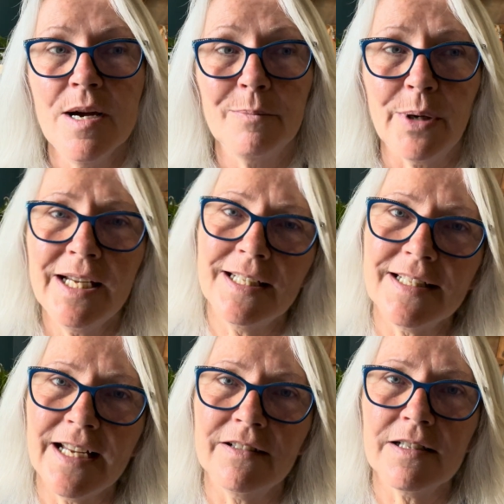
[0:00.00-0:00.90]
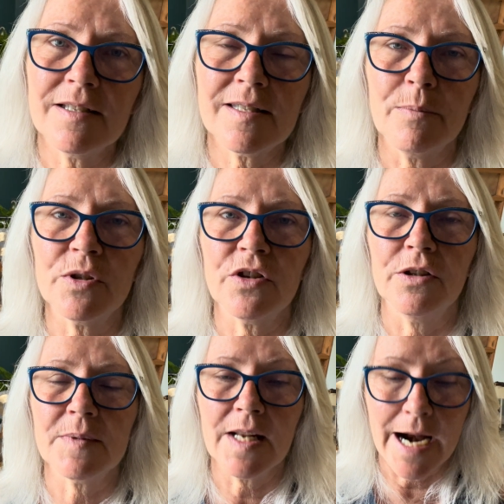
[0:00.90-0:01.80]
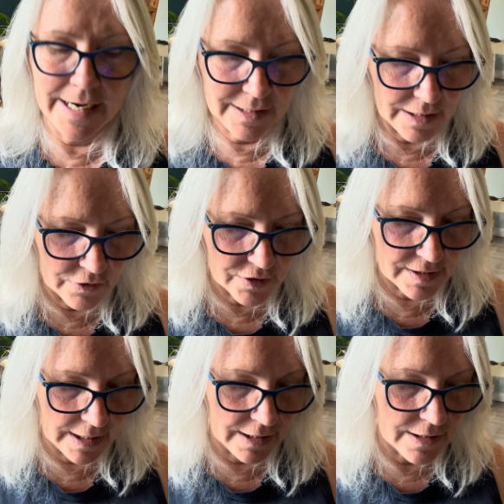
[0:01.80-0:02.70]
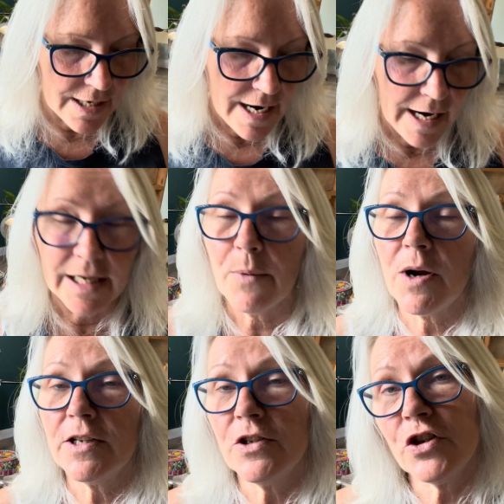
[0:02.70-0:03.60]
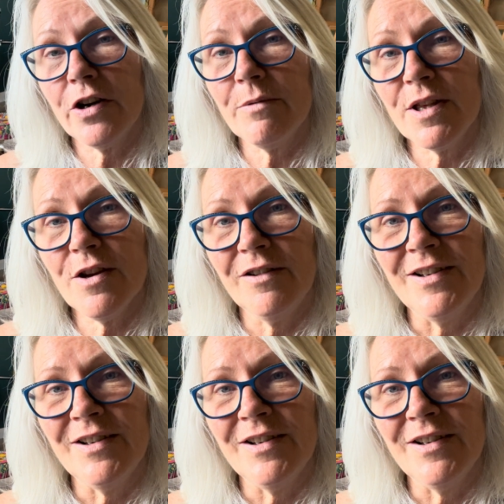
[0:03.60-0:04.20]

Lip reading: breaking it down into simple terms that I could understand, and I wanted to share it with you.